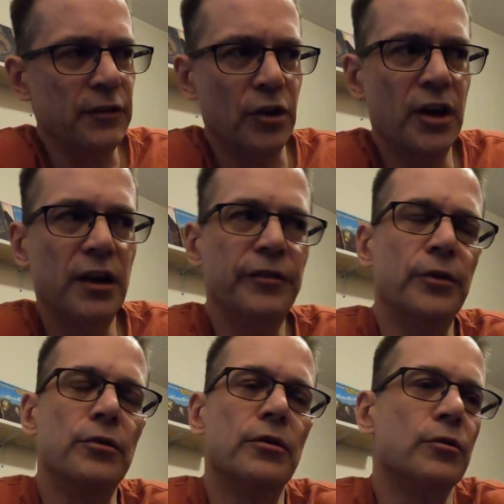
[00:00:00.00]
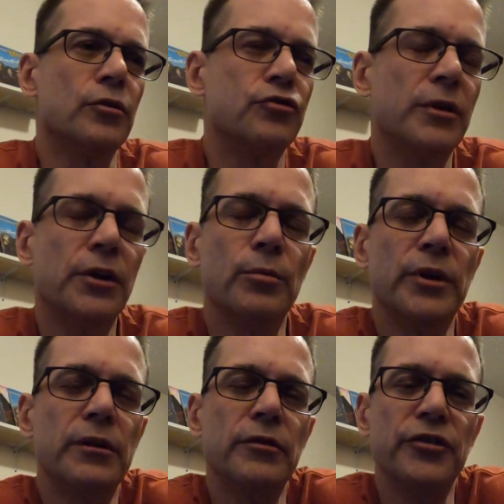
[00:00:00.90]
have a coffee or a drink or
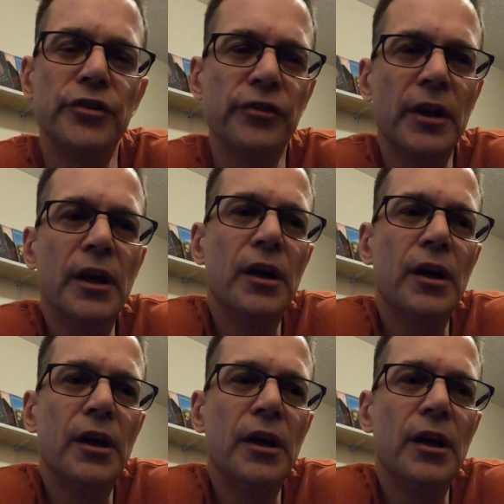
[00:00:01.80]
whatever, and just